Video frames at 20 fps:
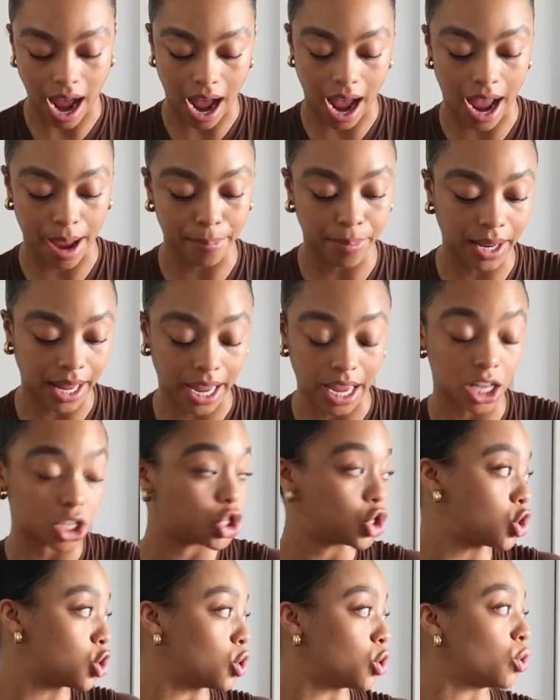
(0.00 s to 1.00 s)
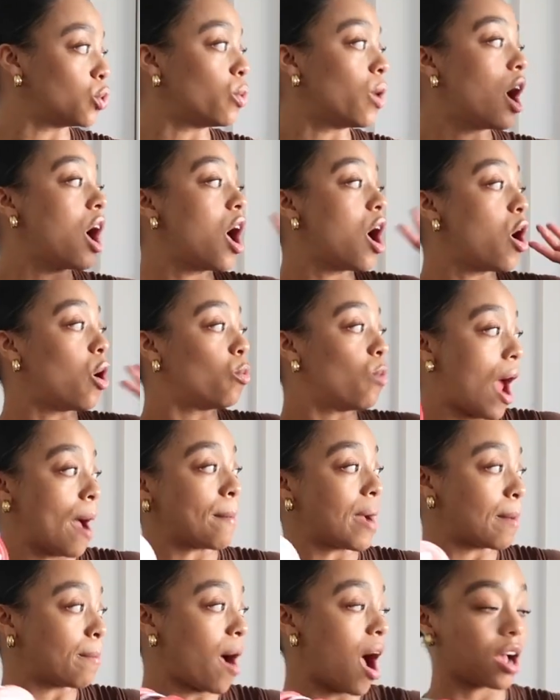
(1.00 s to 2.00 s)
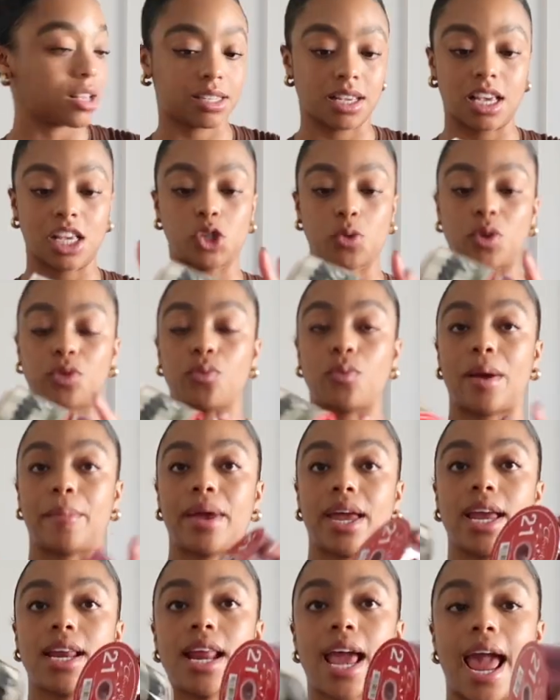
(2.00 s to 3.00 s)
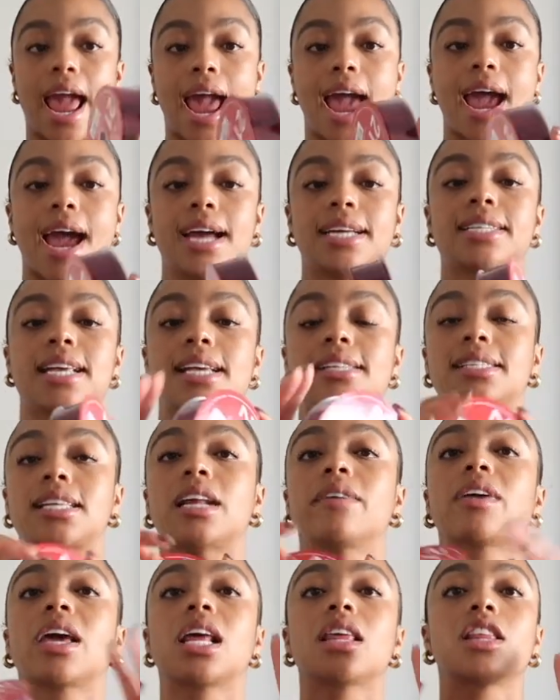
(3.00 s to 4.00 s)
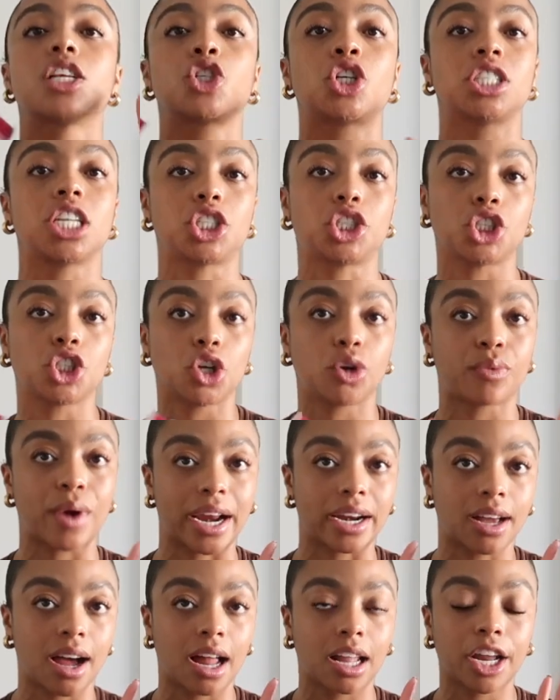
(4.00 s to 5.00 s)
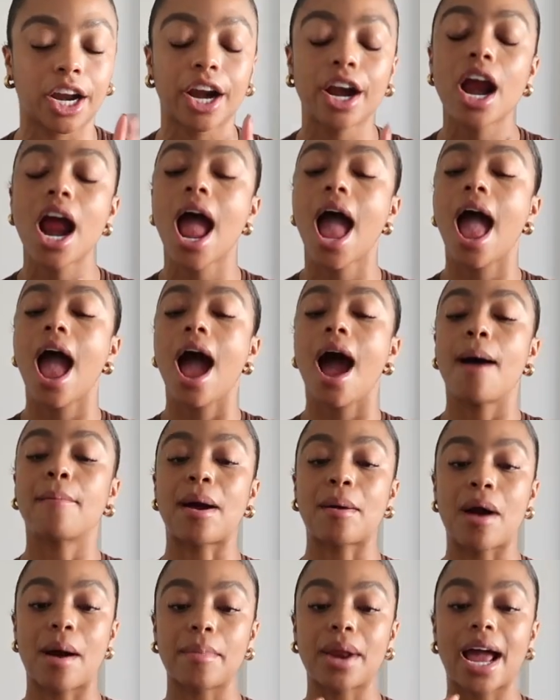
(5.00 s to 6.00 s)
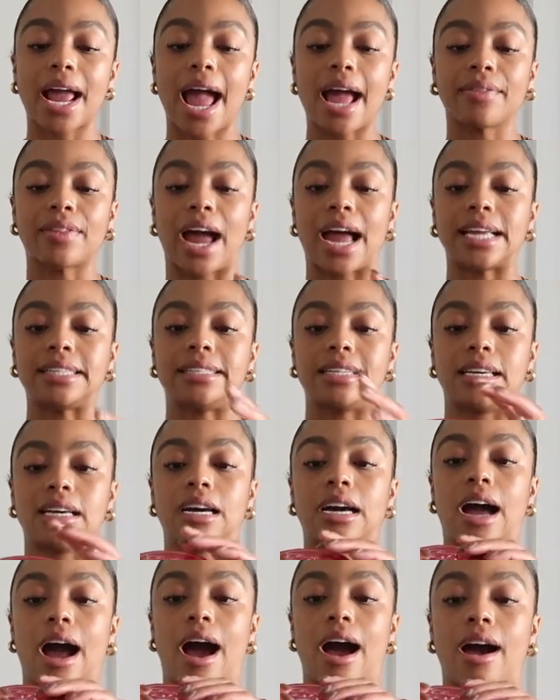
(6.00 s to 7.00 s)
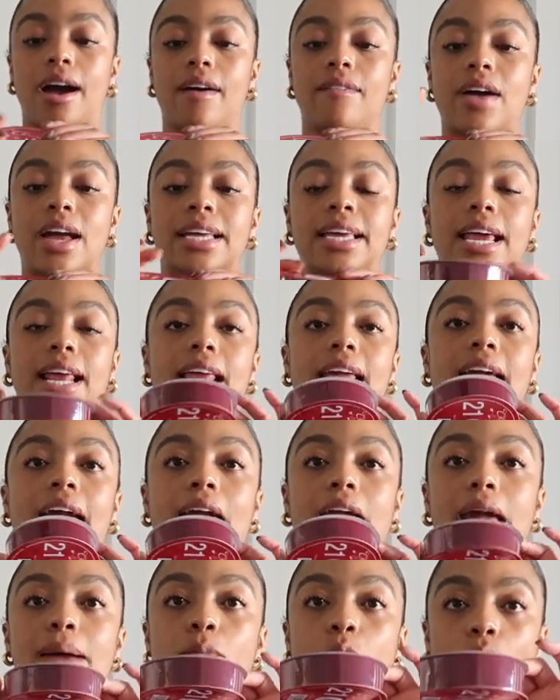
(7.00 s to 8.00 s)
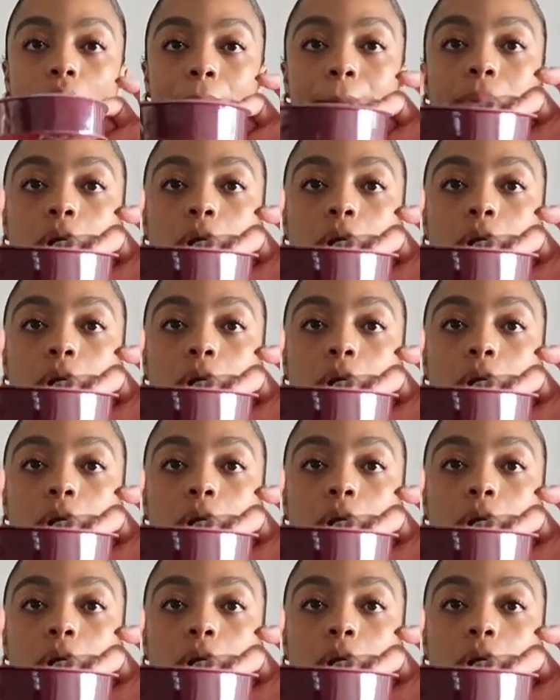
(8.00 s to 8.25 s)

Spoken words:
I plan to wrap my boxes with ribbon, and instead of getting the traditional red color, my mom and I had the idea of getting a more